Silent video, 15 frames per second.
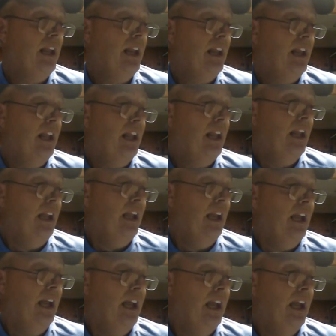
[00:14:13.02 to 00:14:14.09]
If Christ
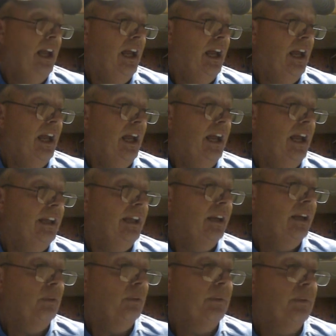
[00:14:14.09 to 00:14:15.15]
isn't in the foundation,
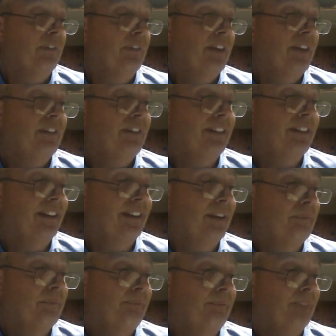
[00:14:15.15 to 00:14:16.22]
you're on shaky ground.
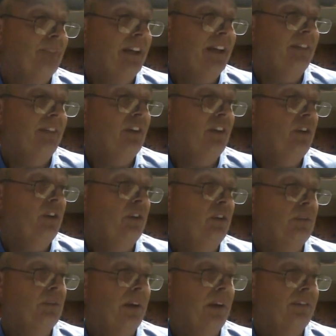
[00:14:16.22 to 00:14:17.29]
You're on sand.
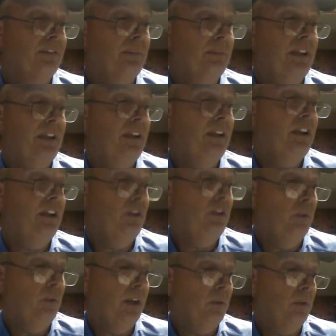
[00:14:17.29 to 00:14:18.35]
Well, and it talks about it.
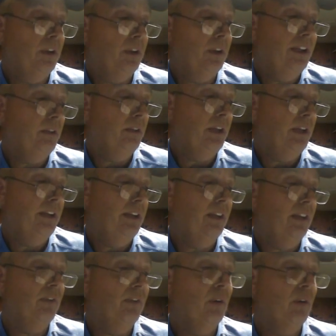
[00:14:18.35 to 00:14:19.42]

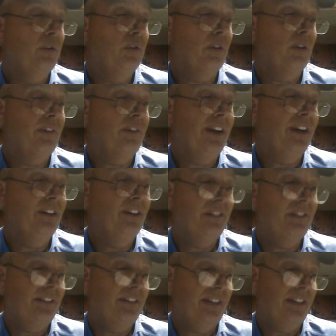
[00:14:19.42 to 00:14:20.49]
So this is a
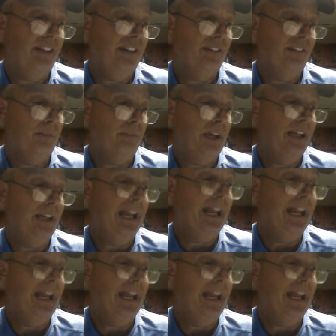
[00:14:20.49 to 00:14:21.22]
man, a